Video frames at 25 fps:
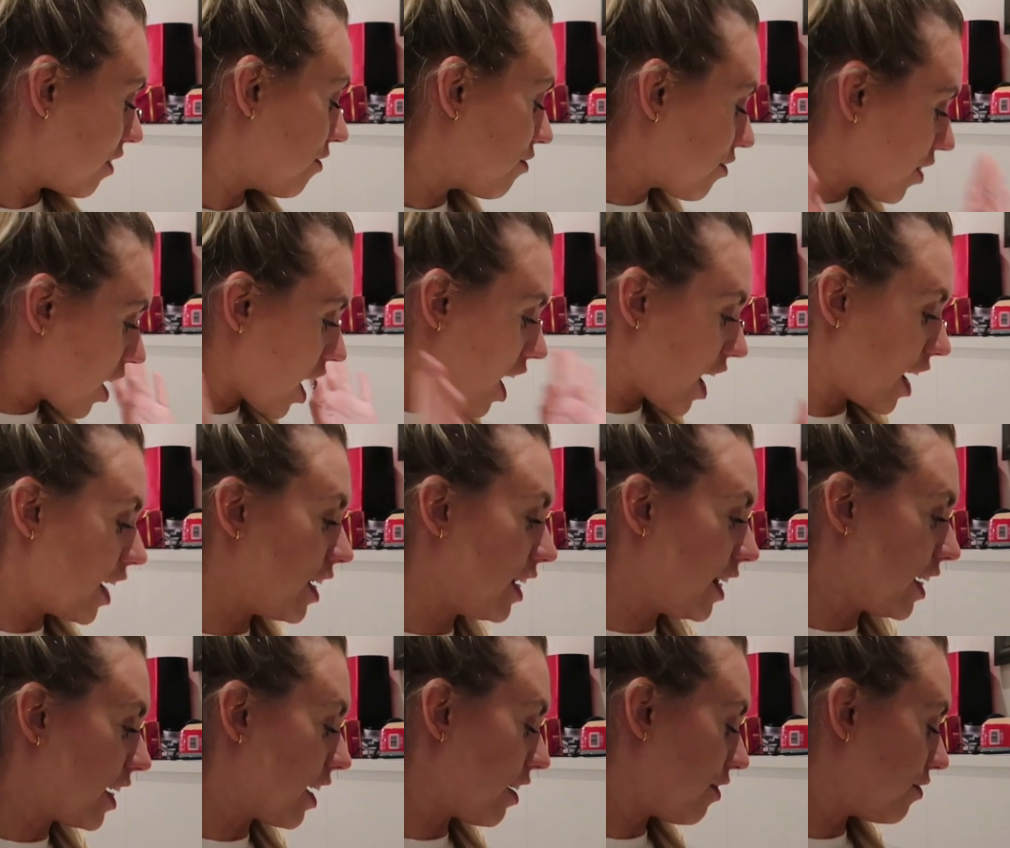they've
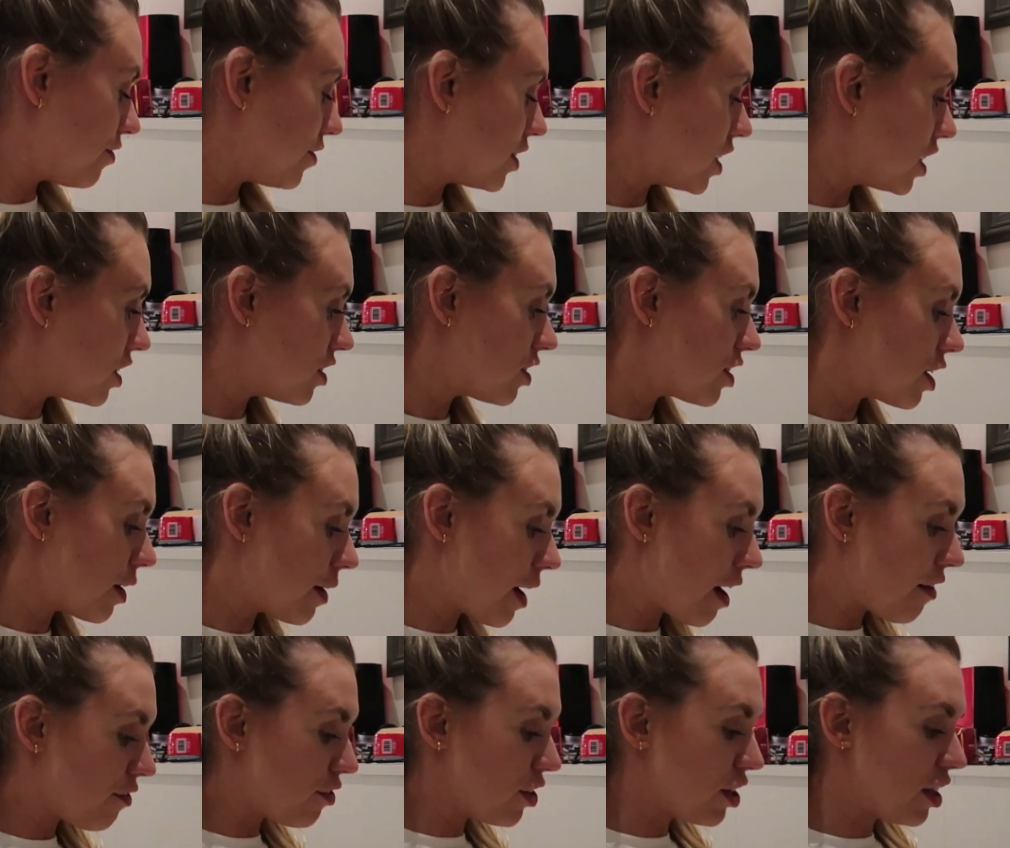kindly gifted so
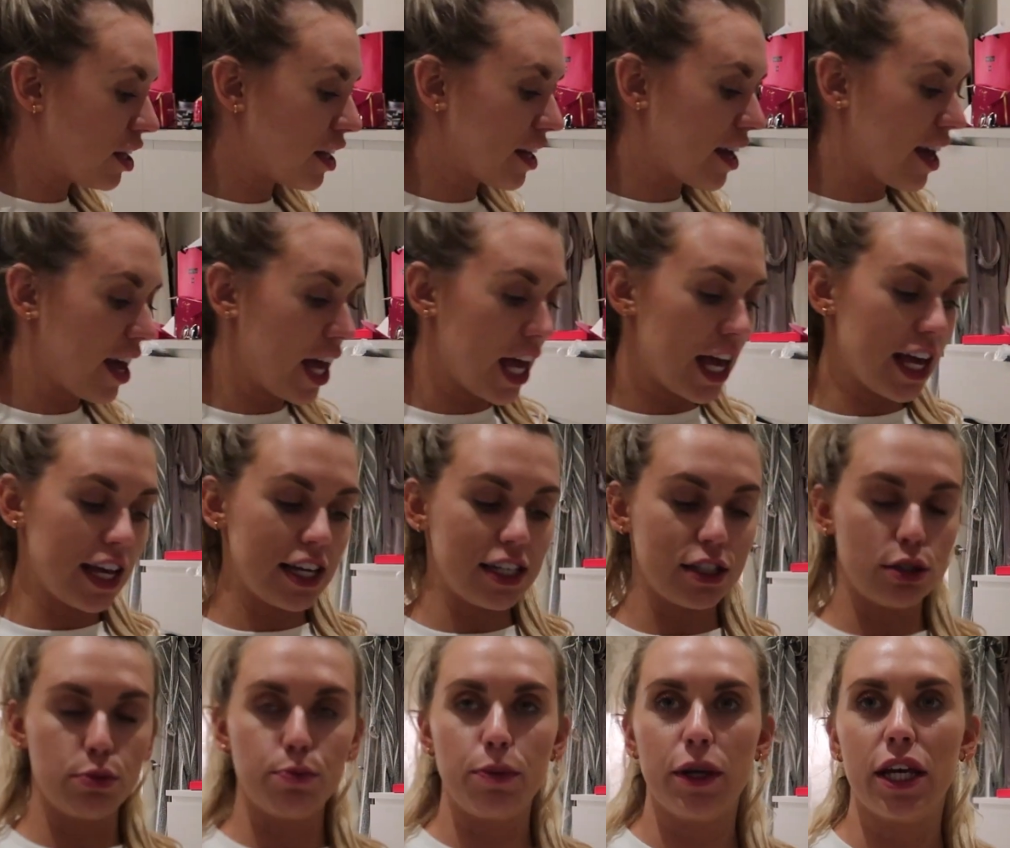everything here
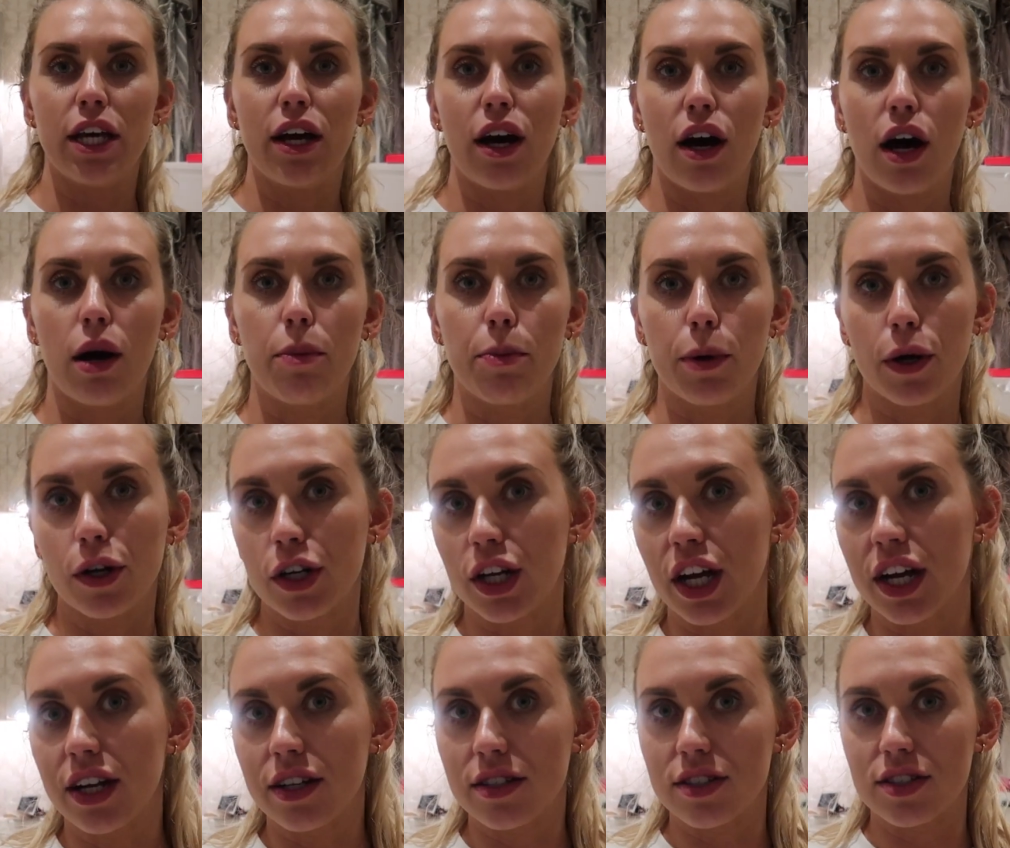is PR
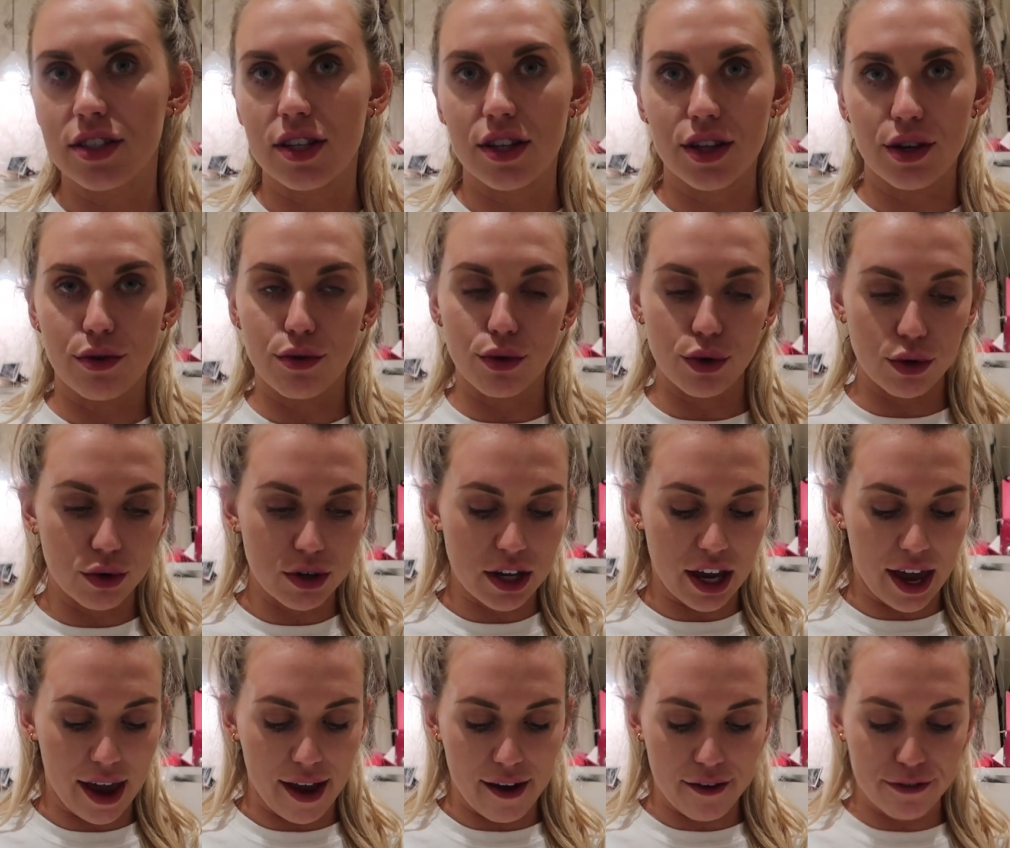products so they're
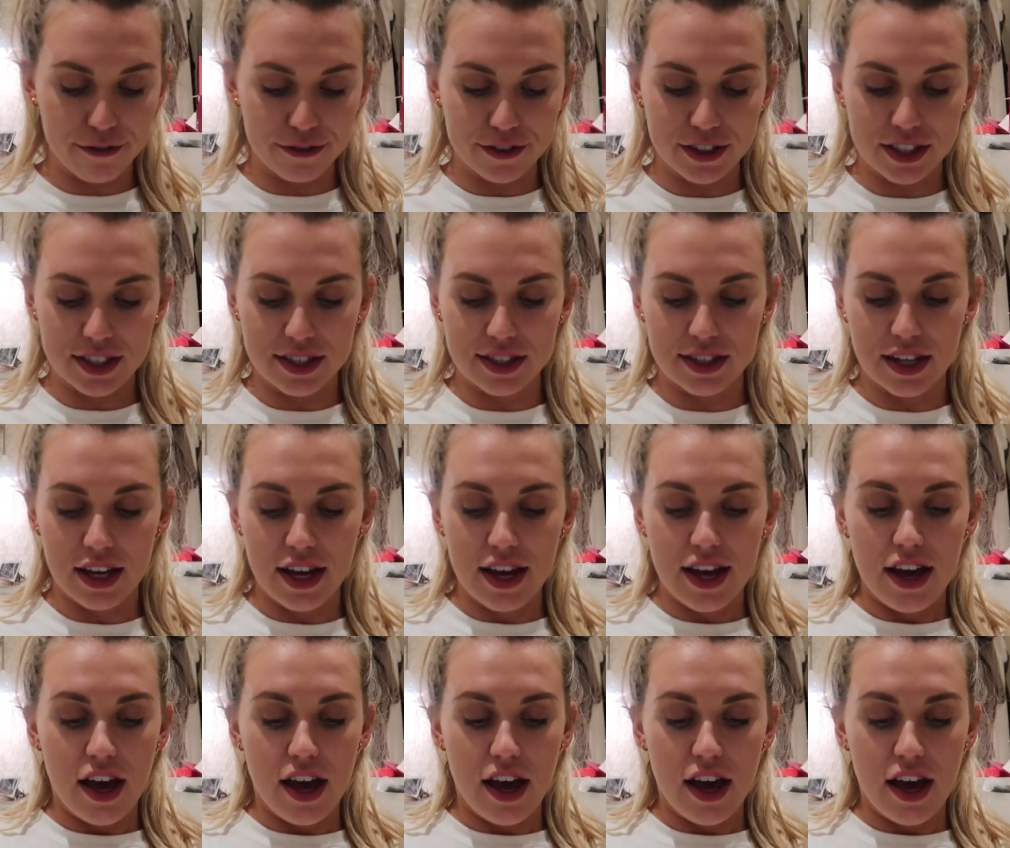all gifts